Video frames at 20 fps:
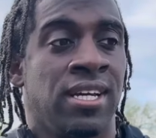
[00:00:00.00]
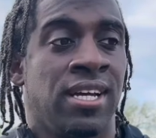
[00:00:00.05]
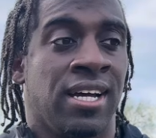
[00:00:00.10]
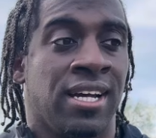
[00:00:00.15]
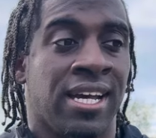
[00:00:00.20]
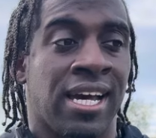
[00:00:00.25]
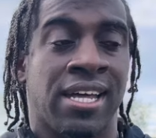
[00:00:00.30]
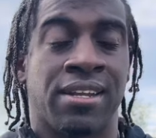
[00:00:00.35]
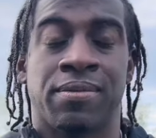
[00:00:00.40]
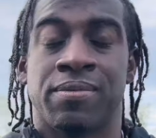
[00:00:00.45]

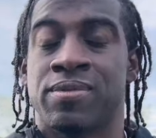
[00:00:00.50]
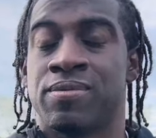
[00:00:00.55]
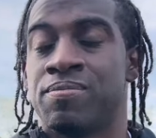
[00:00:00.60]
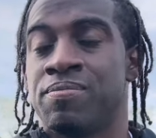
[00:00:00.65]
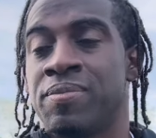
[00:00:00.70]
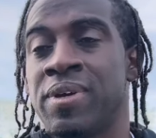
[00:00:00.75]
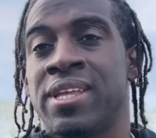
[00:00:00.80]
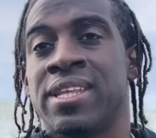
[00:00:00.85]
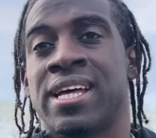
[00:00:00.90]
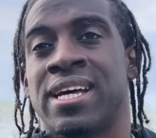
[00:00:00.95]
Kind of
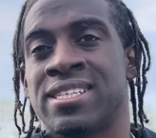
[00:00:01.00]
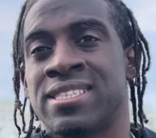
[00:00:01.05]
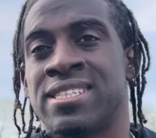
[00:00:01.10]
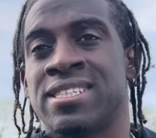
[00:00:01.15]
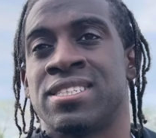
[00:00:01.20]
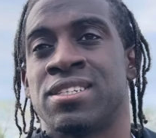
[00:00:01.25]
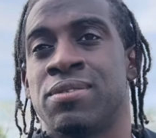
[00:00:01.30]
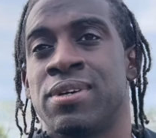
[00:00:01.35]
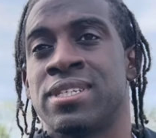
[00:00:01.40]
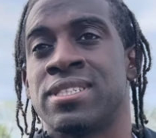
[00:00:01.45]
been that
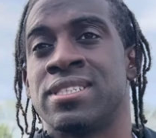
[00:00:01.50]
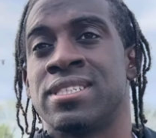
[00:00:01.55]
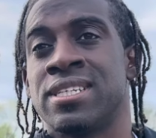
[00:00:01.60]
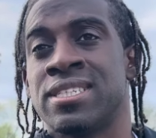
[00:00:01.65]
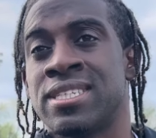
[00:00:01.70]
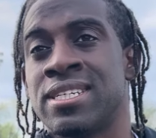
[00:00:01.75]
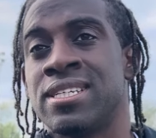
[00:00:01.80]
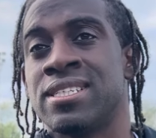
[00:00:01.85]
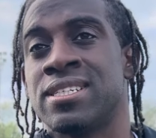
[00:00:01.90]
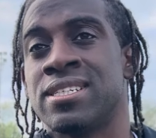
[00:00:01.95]
situation this
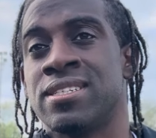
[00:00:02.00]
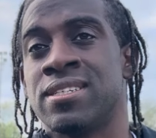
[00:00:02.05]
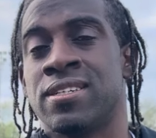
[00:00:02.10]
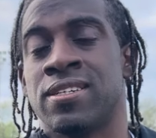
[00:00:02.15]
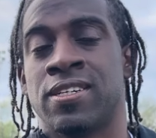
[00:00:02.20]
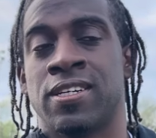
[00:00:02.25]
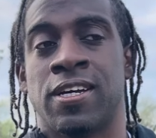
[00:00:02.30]
season.